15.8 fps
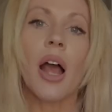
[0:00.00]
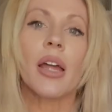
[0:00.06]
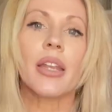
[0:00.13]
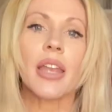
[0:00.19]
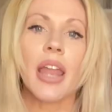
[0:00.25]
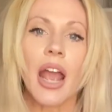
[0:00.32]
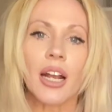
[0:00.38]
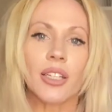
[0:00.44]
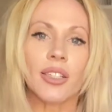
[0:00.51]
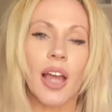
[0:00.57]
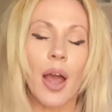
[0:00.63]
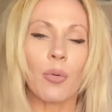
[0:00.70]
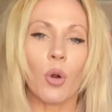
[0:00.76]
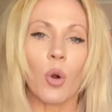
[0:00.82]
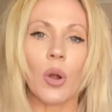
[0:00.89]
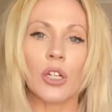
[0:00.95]
Next,
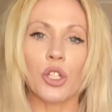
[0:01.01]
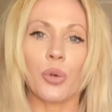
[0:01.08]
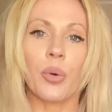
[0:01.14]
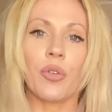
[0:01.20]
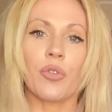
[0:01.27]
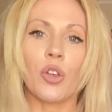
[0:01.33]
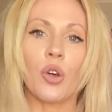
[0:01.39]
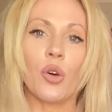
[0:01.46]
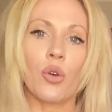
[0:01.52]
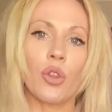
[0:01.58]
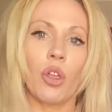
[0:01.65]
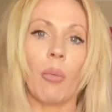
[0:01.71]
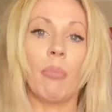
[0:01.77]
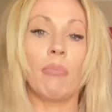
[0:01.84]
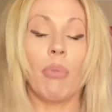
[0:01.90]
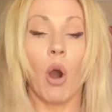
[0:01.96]
I'm going to review
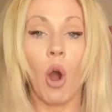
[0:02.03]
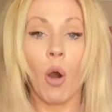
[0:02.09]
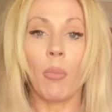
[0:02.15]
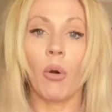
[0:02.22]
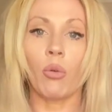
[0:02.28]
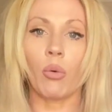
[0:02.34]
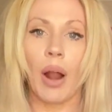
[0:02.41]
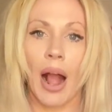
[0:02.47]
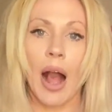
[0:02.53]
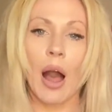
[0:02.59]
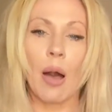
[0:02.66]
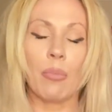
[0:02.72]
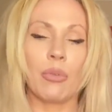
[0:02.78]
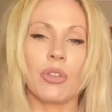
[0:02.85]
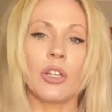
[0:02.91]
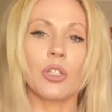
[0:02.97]
the Boba Wrap.
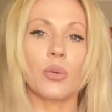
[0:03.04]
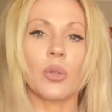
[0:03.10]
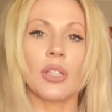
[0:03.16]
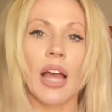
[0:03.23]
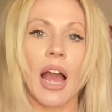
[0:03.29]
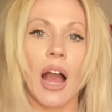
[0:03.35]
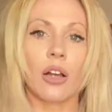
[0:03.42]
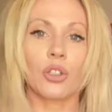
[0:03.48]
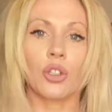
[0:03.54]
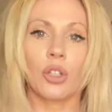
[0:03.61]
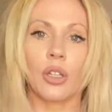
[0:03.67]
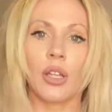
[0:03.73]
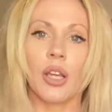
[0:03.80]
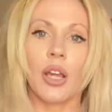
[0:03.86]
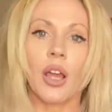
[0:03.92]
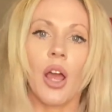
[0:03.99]
This was
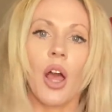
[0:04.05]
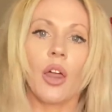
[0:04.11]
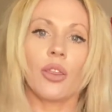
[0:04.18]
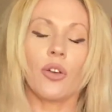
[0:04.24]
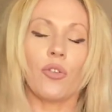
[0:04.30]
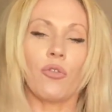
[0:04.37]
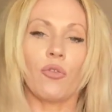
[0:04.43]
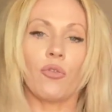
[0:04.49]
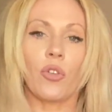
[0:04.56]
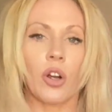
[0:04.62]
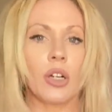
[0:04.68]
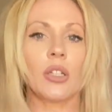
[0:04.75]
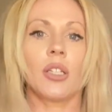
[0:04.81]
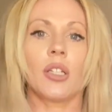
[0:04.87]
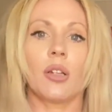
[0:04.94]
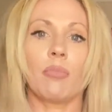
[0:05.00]
actually the
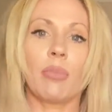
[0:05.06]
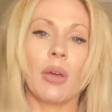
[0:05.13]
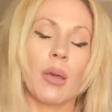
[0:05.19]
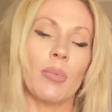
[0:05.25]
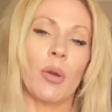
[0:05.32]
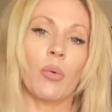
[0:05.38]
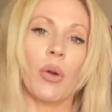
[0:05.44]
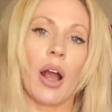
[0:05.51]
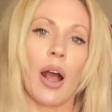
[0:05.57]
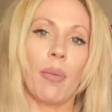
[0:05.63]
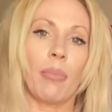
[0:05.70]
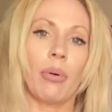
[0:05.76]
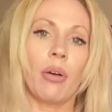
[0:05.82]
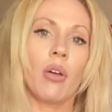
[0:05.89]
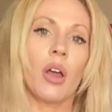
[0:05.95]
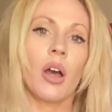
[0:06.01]
first baby wrap
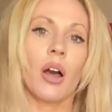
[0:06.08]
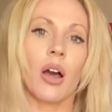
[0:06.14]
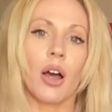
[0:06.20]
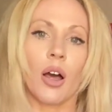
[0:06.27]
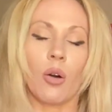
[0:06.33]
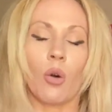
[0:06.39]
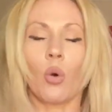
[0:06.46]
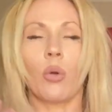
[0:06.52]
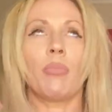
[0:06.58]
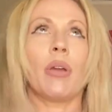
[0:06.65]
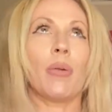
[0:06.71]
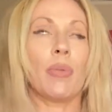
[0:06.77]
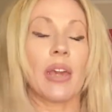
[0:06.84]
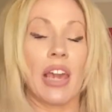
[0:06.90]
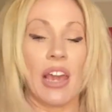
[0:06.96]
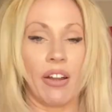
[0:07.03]
or
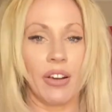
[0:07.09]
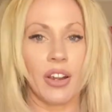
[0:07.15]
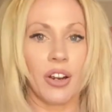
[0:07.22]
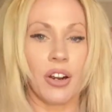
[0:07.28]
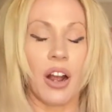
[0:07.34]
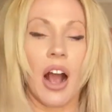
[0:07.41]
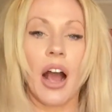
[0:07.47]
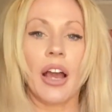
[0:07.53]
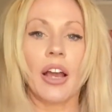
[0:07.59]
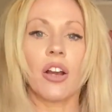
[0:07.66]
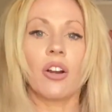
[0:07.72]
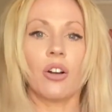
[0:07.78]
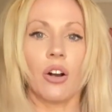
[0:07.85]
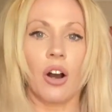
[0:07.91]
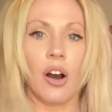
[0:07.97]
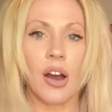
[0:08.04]
baby carrier I
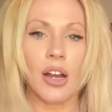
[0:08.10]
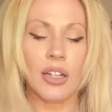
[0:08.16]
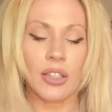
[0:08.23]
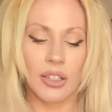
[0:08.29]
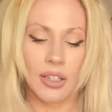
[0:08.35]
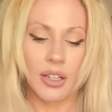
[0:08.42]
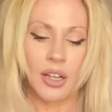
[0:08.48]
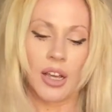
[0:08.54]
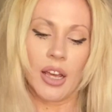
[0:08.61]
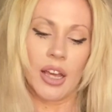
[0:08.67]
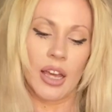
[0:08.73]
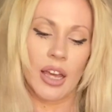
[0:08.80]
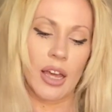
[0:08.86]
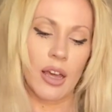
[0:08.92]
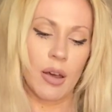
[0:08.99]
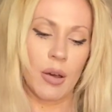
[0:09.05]
got.
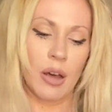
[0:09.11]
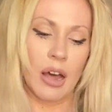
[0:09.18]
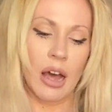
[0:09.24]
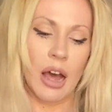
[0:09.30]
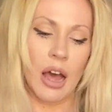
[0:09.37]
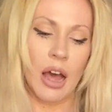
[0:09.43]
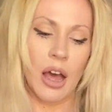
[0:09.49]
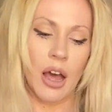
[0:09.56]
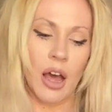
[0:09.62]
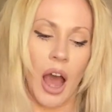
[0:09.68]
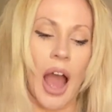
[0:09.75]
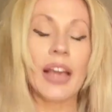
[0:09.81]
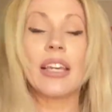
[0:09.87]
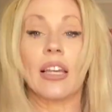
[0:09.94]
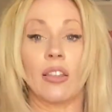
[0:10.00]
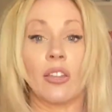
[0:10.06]

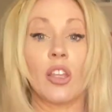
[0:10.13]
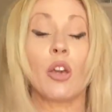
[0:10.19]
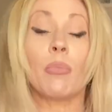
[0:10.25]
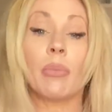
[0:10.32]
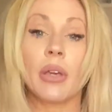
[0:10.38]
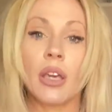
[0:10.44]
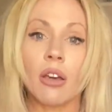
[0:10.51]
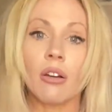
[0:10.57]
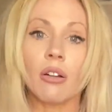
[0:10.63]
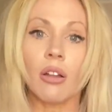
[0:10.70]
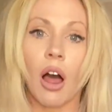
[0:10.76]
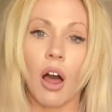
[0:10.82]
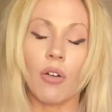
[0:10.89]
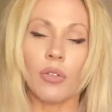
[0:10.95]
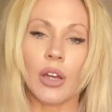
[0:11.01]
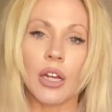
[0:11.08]
I get the appeal
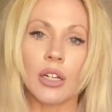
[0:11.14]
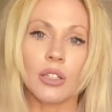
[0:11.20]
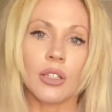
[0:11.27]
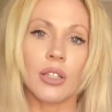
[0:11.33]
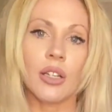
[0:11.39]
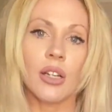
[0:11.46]
of it.